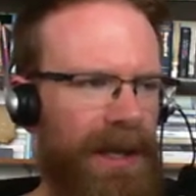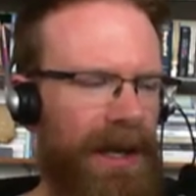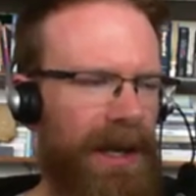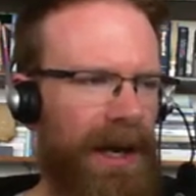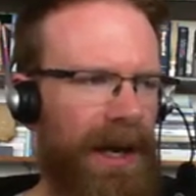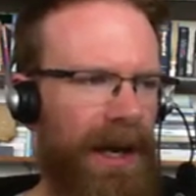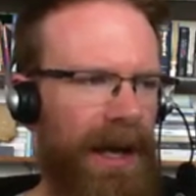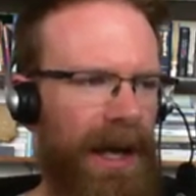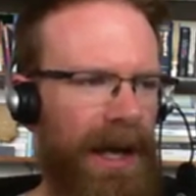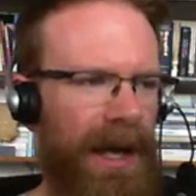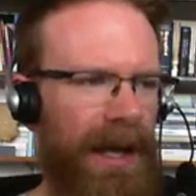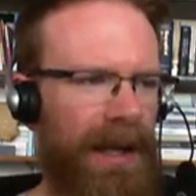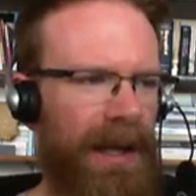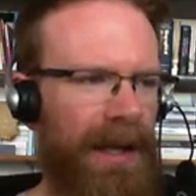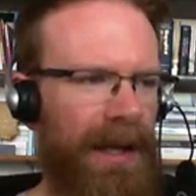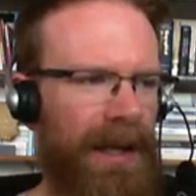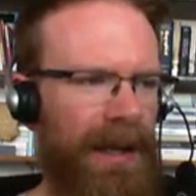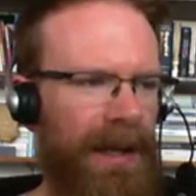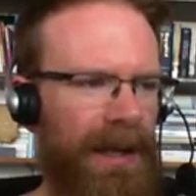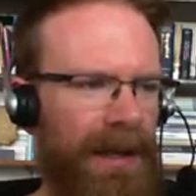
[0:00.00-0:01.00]
uh,
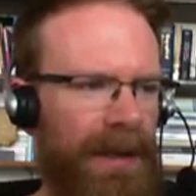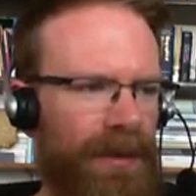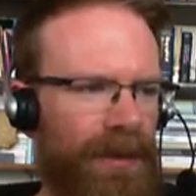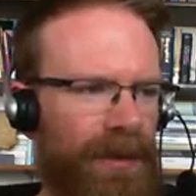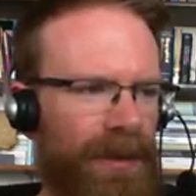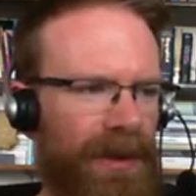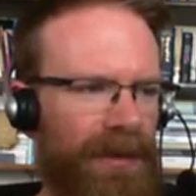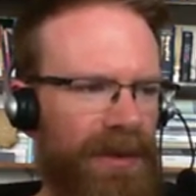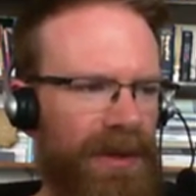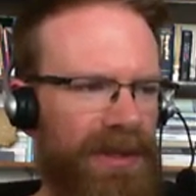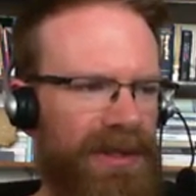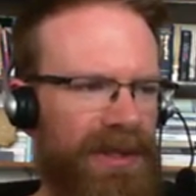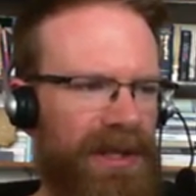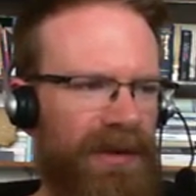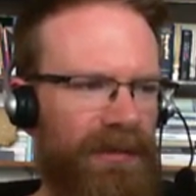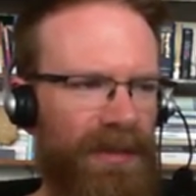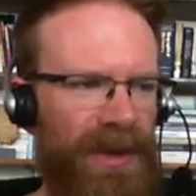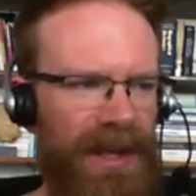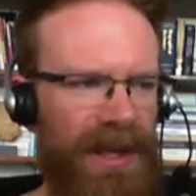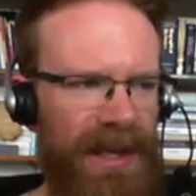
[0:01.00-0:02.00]
in the city of
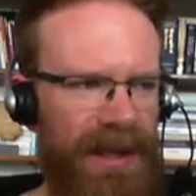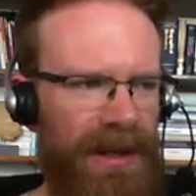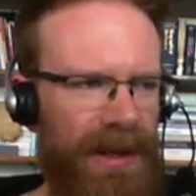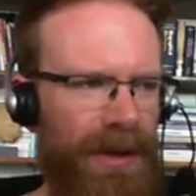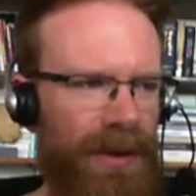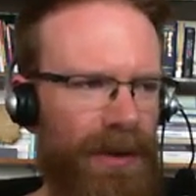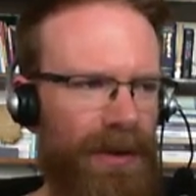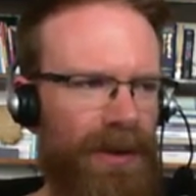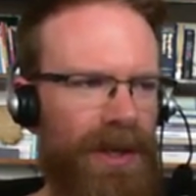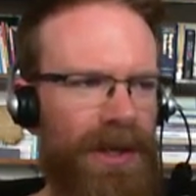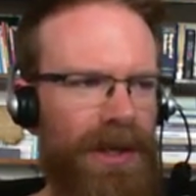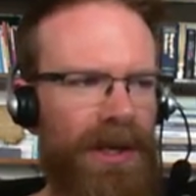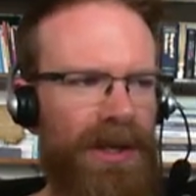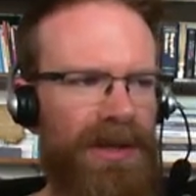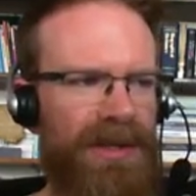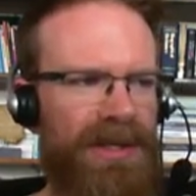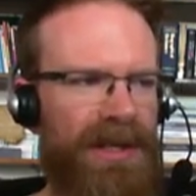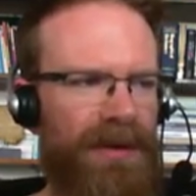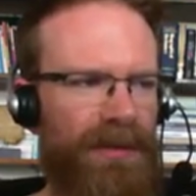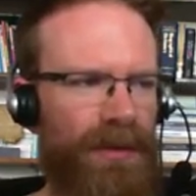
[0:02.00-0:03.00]
Megiddo, uh, the city of
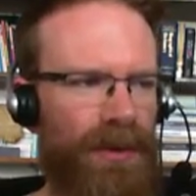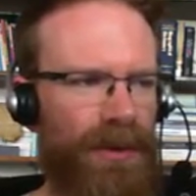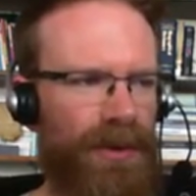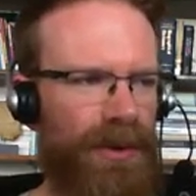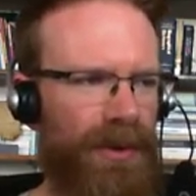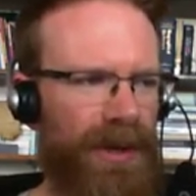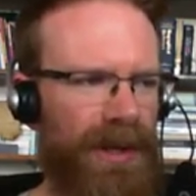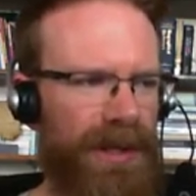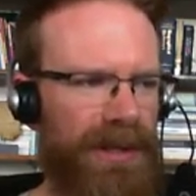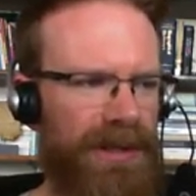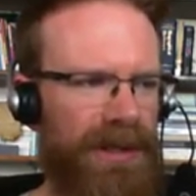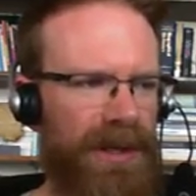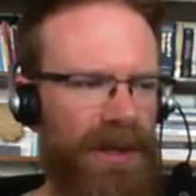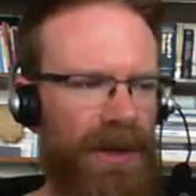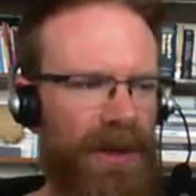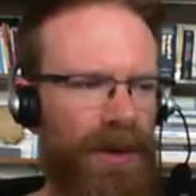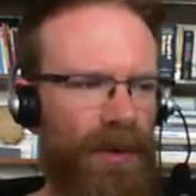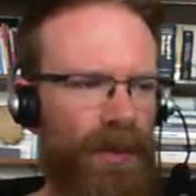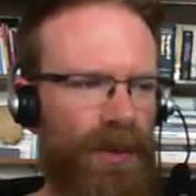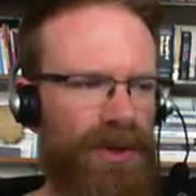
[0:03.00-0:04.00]
Ugarit, which
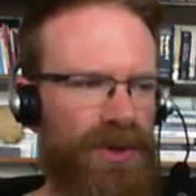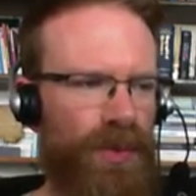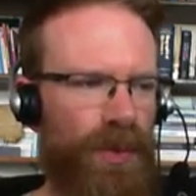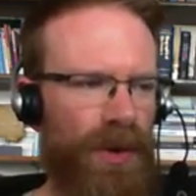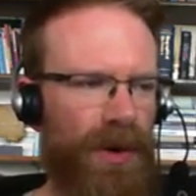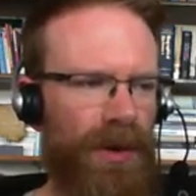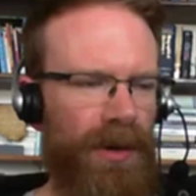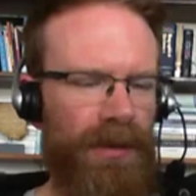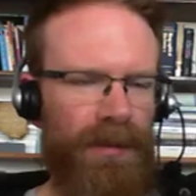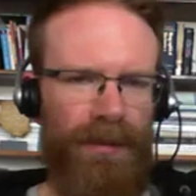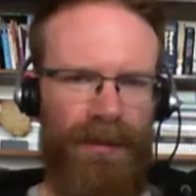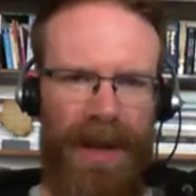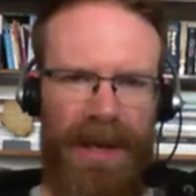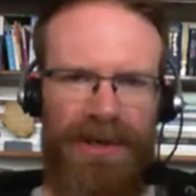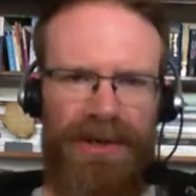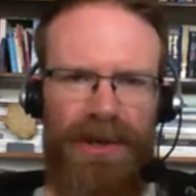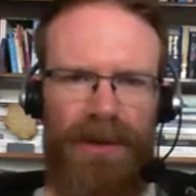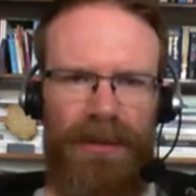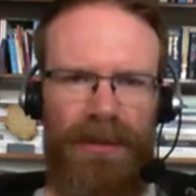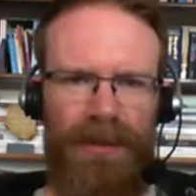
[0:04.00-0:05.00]
were major,
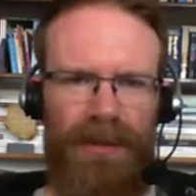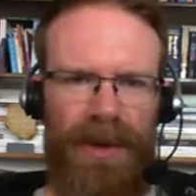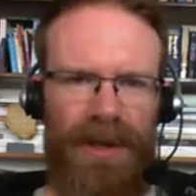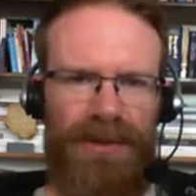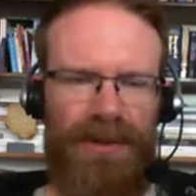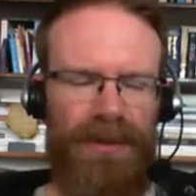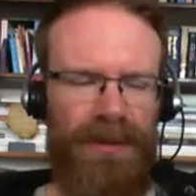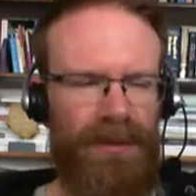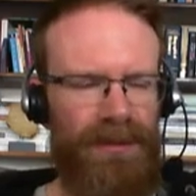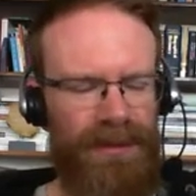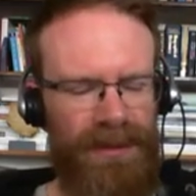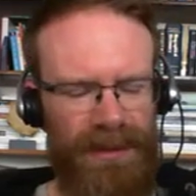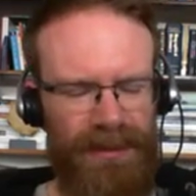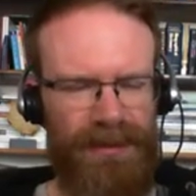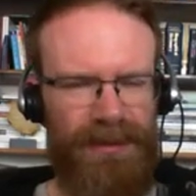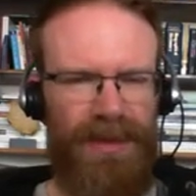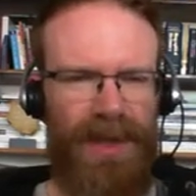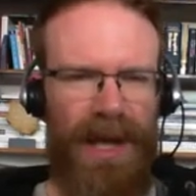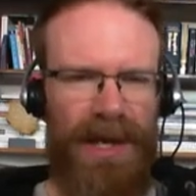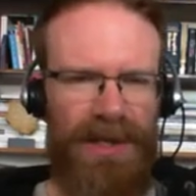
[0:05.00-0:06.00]
metro, not as
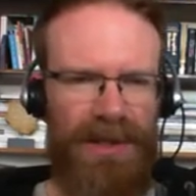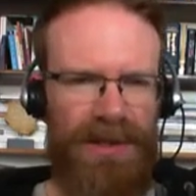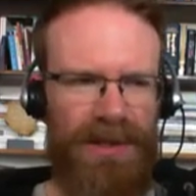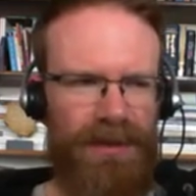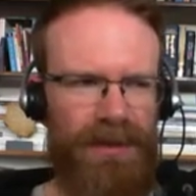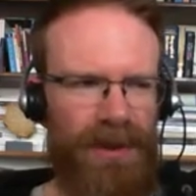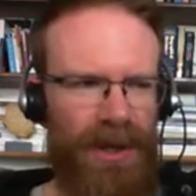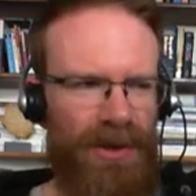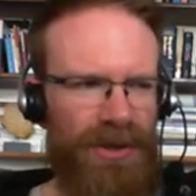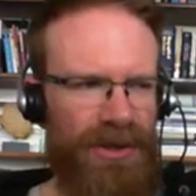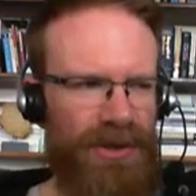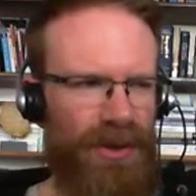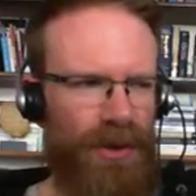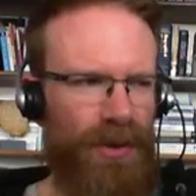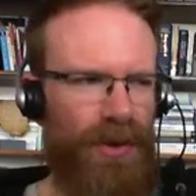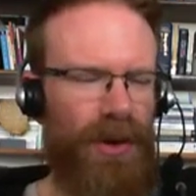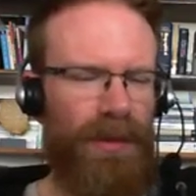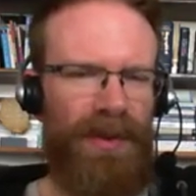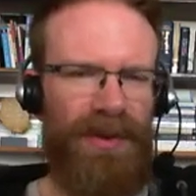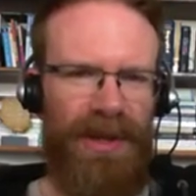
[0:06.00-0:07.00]
large as Uruk, but they
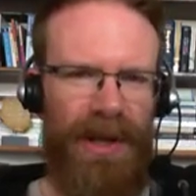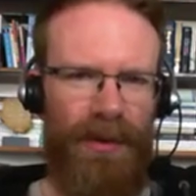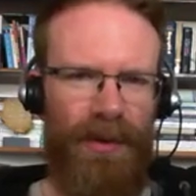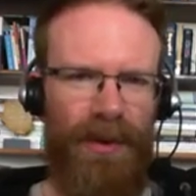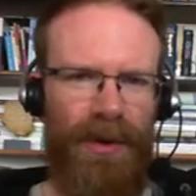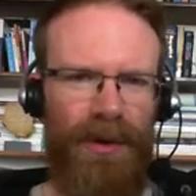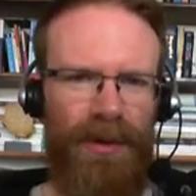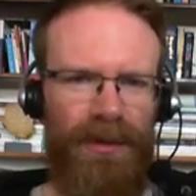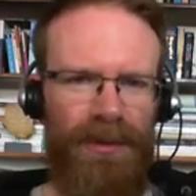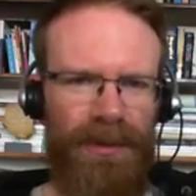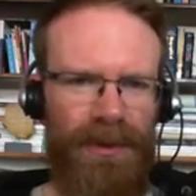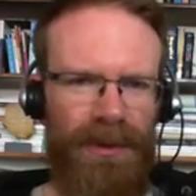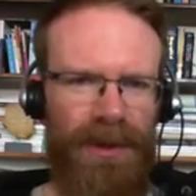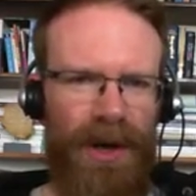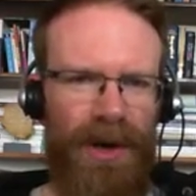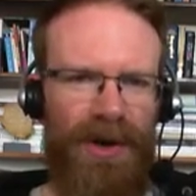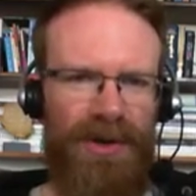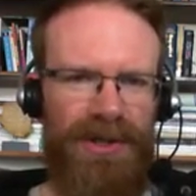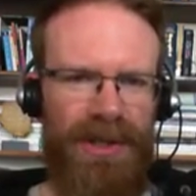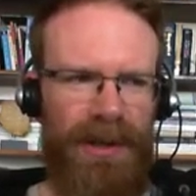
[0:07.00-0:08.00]
were large and
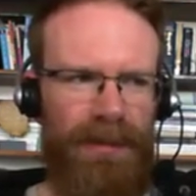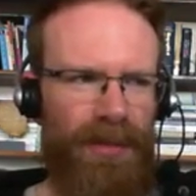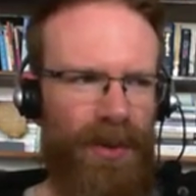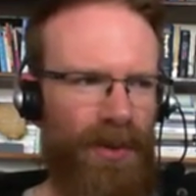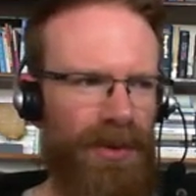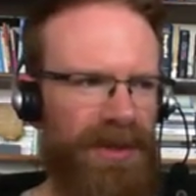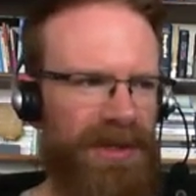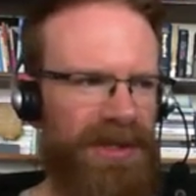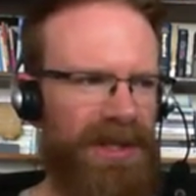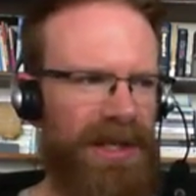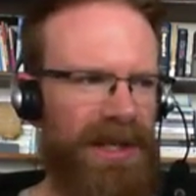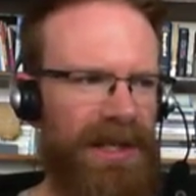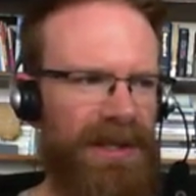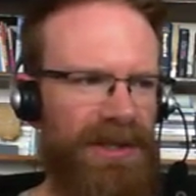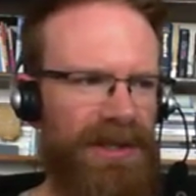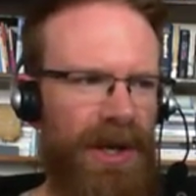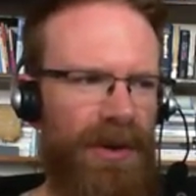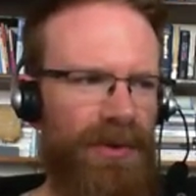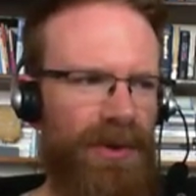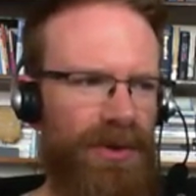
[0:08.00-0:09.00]
important cities on the trade
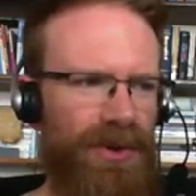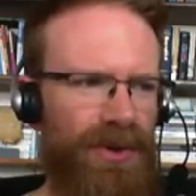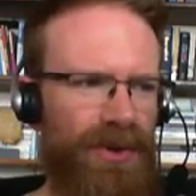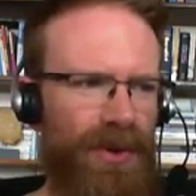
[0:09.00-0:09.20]
route